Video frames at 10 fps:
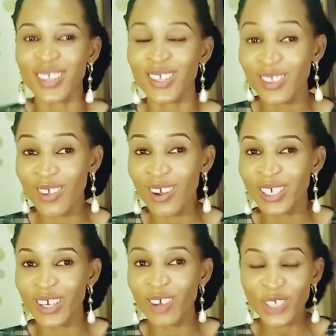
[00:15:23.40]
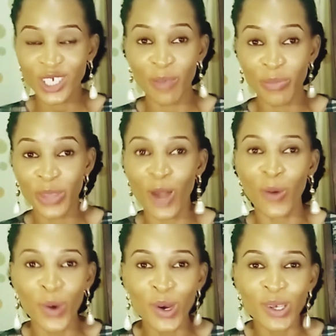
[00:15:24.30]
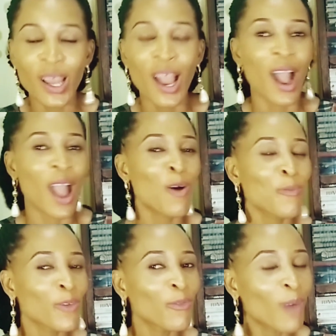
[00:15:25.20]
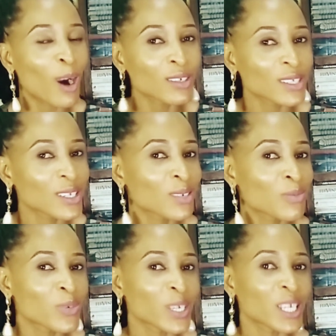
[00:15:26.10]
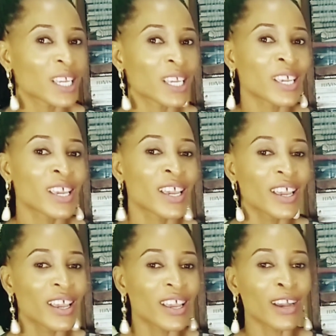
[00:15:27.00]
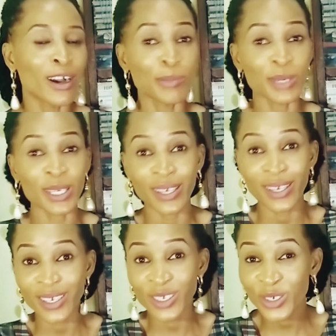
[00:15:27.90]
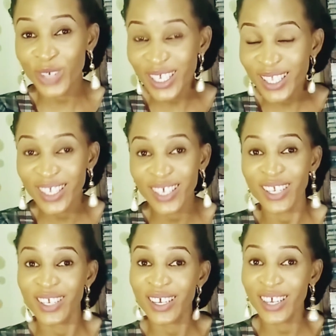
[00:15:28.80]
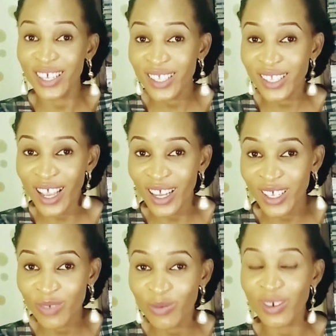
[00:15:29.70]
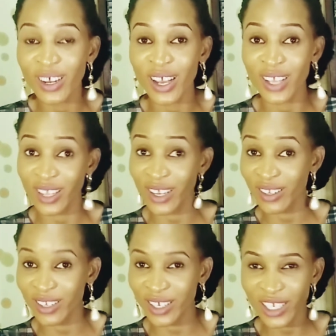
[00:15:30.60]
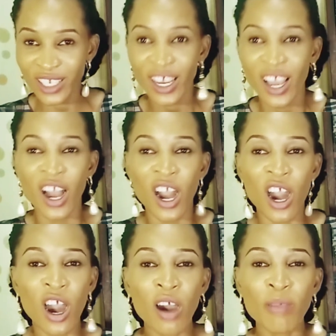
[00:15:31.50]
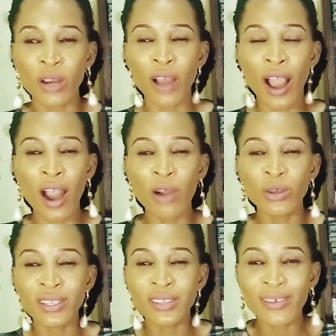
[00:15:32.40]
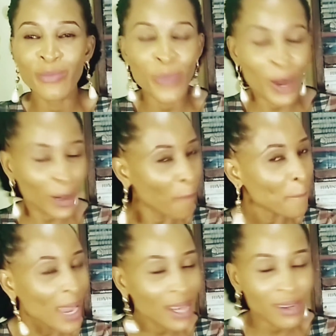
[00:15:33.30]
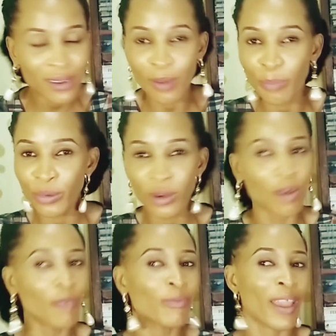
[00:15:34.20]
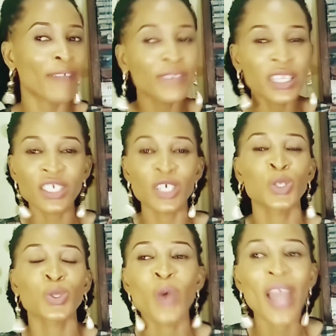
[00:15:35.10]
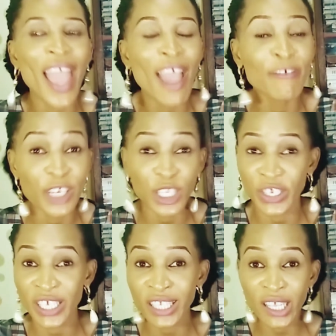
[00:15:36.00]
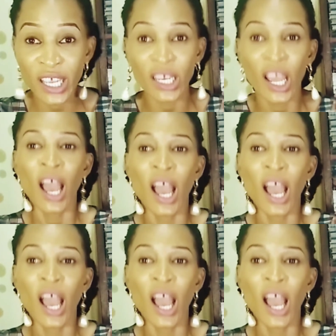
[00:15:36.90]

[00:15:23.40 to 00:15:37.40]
the study of chapter 1. I hope you found it really um, interesting and insightful as I did. Um, I'll recommend the book of Ephesians to every Christian